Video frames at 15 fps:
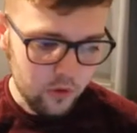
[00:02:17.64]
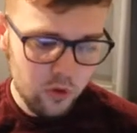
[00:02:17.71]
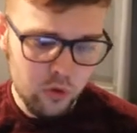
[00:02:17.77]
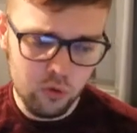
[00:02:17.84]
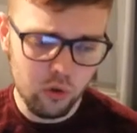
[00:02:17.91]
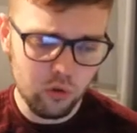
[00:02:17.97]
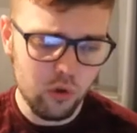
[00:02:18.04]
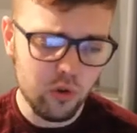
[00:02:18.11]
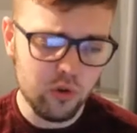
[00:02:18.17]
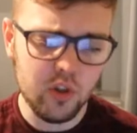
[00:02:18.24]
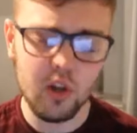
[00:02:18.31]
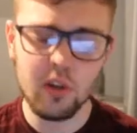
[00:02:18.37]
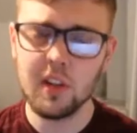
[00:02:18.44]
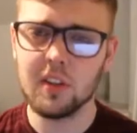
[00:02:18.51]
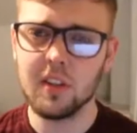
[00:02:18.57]
Well, Ross
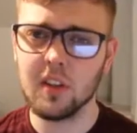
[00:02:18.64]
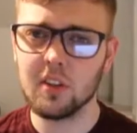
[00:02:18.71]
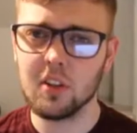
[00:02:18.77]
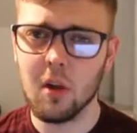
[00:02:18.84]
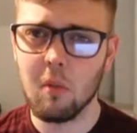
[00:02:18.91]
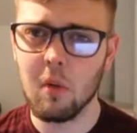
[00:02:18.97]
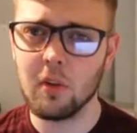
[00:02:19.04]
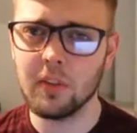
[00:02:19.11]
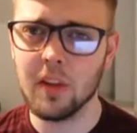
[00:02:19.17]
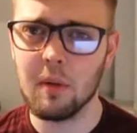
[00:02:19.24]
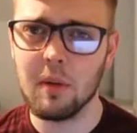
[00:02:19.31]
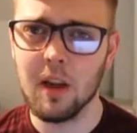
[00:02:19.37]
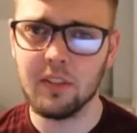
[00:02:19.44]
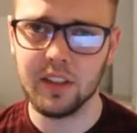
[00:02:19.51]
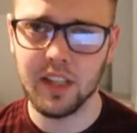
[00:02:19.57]
County did come on to a
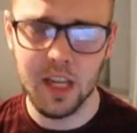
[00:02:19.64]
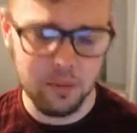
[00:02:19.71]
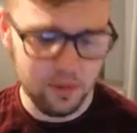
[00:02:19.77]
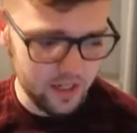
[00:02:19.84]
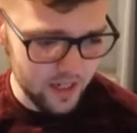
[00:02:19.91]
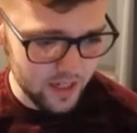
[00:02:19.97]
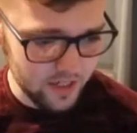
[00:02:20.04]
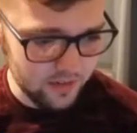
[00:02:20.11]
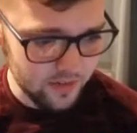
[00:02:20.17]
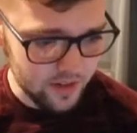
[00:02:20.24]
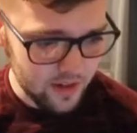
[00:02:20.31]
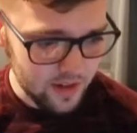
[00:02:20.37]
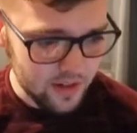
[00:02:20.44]
bit of a game at the end.